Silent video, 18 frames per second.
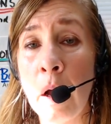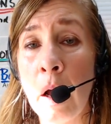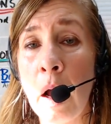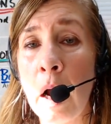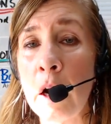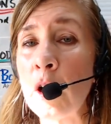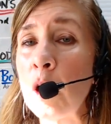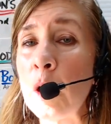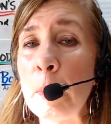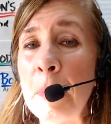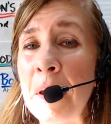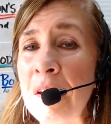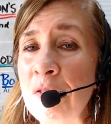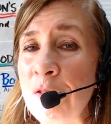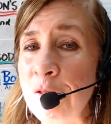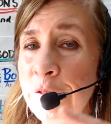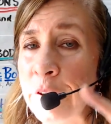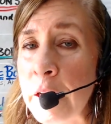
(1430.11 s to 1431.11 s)
are going to be
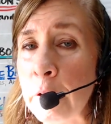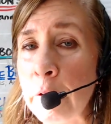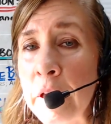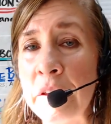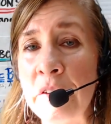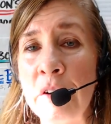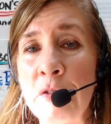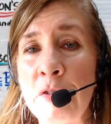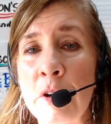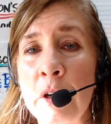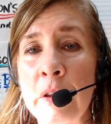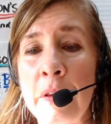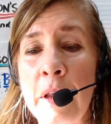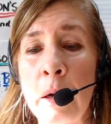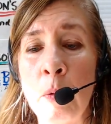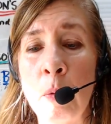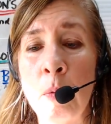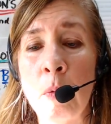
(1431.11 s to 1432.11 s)
very different
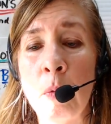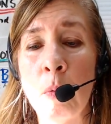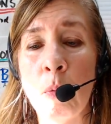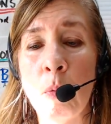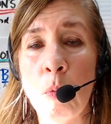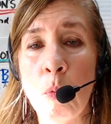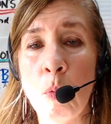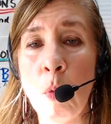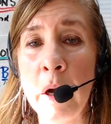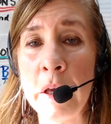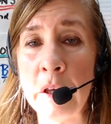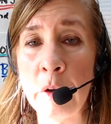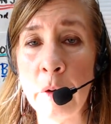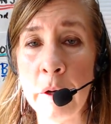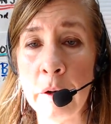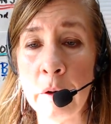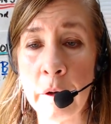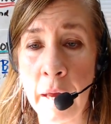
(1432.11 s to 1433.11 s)
than what you
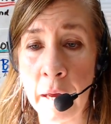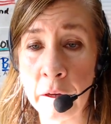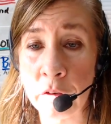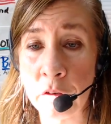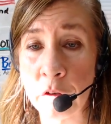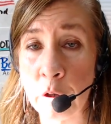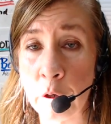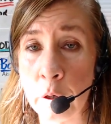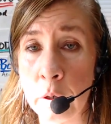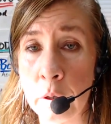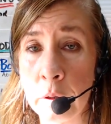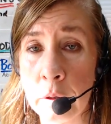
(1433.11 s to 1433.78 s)
hear next year.